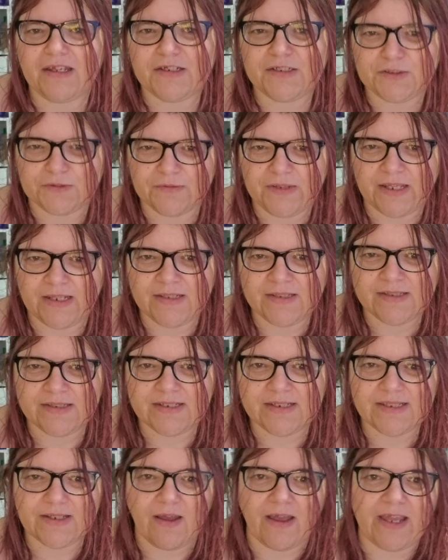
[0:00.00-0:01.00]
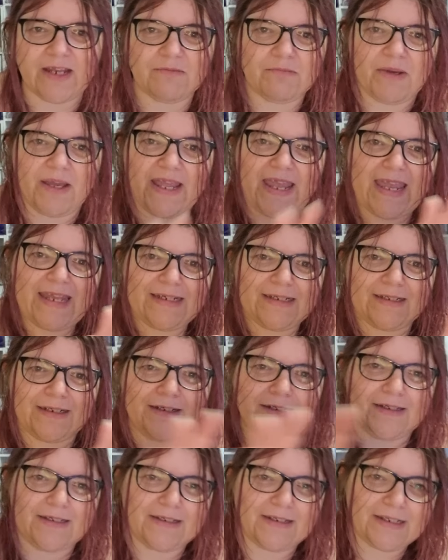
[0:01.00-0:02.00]
Doreen's design by adding in
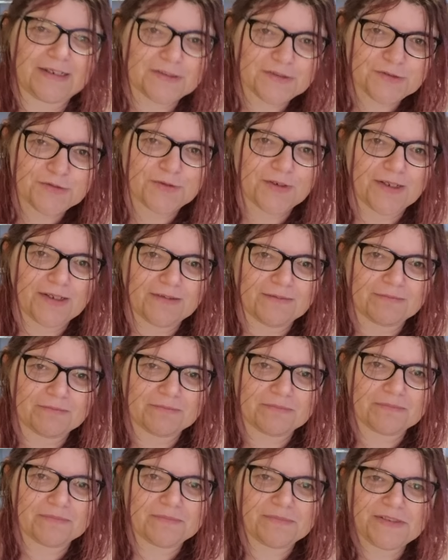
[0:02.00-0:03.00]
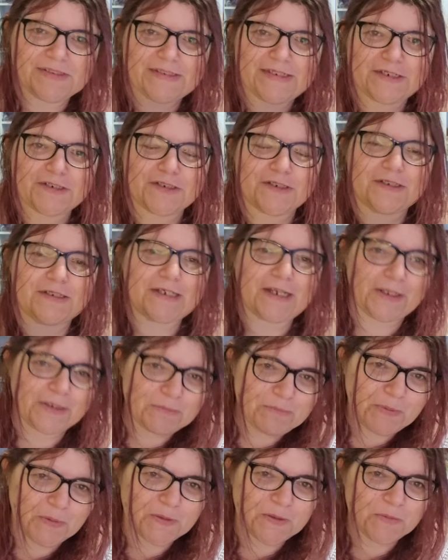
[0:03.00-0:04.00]
an extra section down the
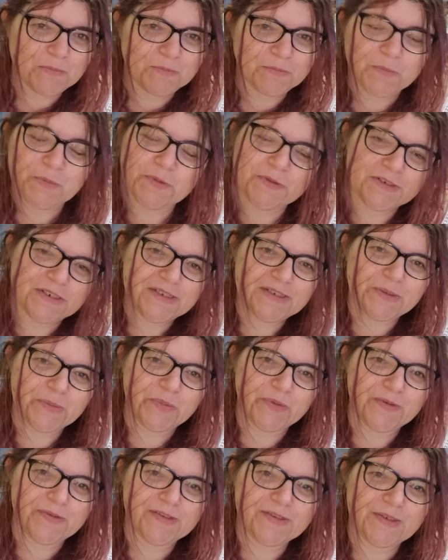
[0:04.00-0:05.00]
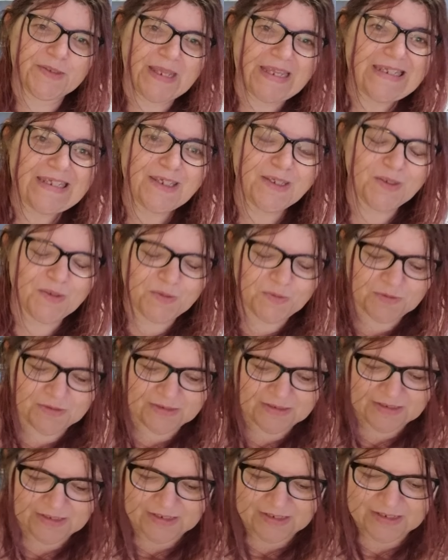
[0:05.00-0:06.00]
bottom with just the words thank you.
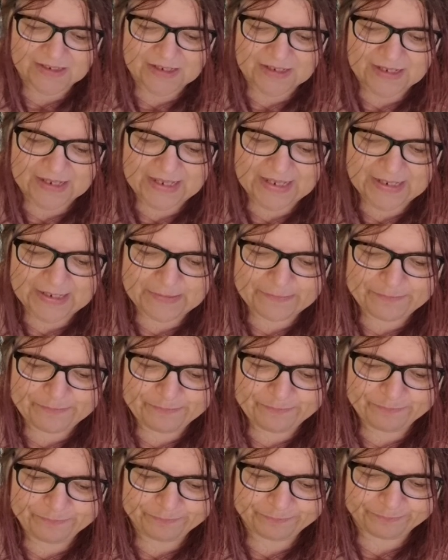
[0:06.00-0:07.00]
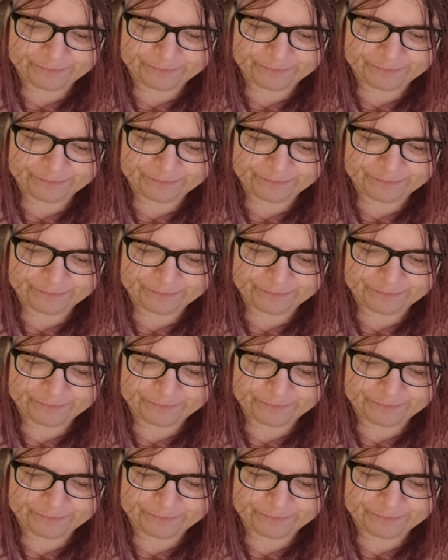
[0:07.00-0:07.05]
And